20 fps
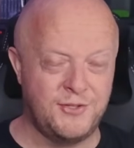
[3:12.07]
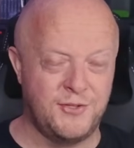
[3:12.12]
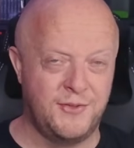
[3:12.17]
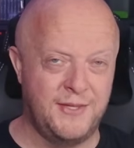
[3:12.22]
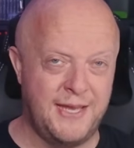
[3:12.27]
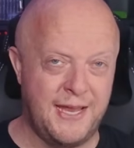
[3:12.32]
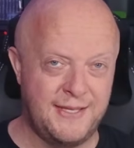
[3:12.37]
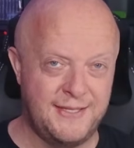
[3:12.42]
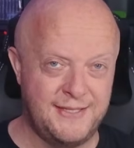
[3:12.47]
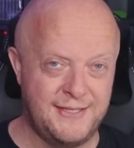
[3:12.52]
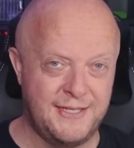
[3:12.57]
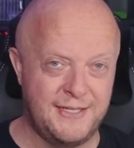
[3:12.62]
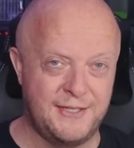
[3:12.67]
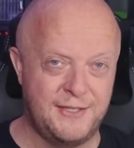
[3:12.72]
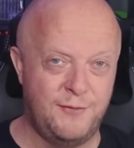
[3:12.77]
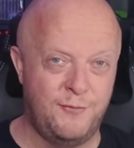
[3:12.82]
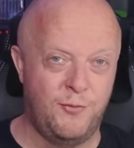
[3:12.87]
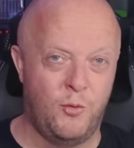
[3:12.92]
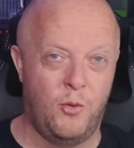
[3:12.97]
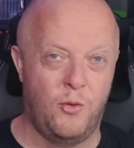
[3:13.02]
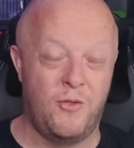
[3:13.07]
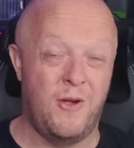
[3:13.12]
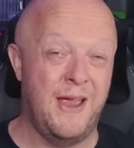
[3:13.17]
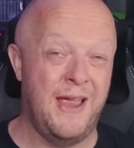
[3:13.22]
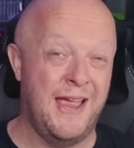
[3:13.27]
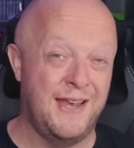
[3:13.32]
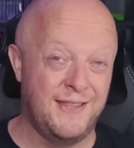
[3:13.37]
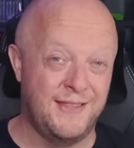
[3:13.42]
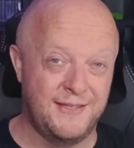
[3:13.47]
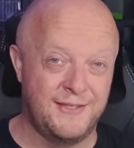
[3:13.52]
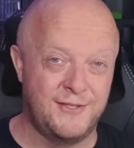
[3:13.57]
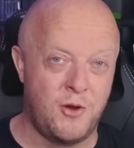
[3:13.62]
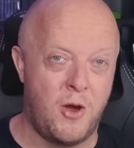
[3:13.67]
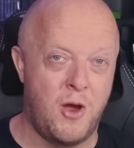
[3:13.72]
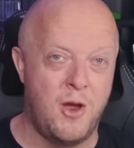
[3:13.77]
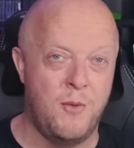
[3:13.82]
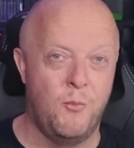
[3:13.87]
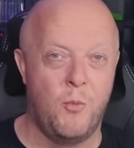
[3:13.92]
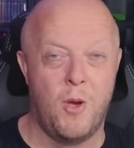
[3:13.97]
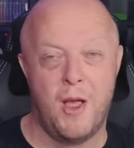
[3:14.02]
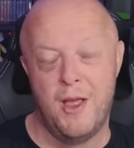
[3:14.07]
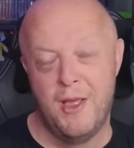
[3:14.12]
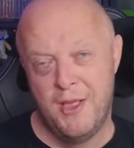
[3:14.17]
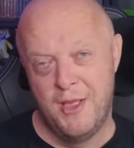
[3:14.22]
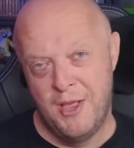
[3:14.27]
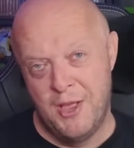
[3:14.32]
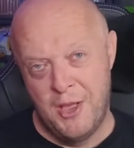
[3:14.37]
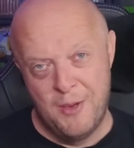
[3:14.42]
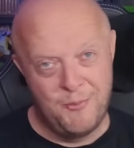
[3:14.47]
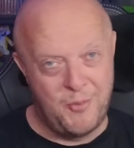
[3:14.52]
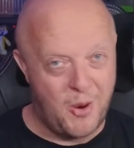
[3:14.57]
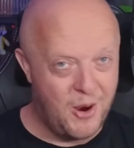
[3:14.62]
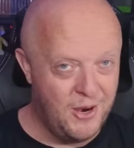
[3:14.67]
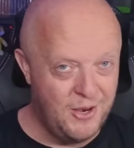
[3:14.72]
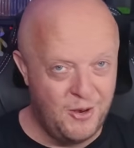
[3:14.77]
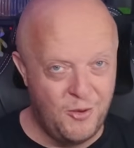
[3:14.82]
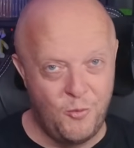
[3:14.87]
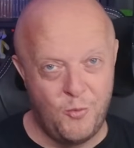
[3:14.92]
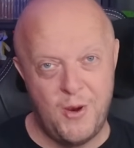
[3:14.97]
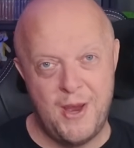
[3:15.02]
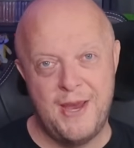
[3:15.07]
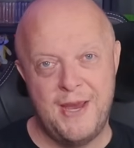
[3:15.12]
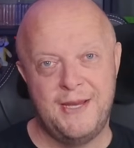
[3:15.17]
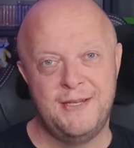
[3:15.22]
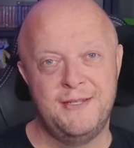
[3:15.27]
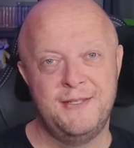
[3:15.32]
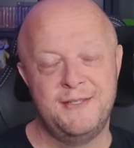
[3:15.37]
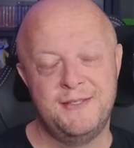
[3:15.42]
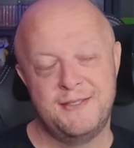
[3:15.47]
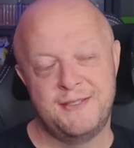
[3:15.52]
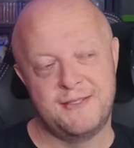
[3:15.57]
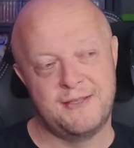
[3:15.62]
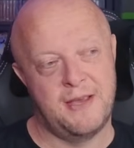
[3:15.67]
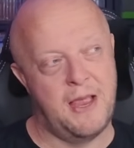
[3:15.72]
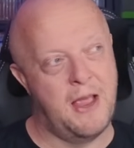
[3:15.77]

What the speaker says: on the N64 that I had at the time were Pilot Wings,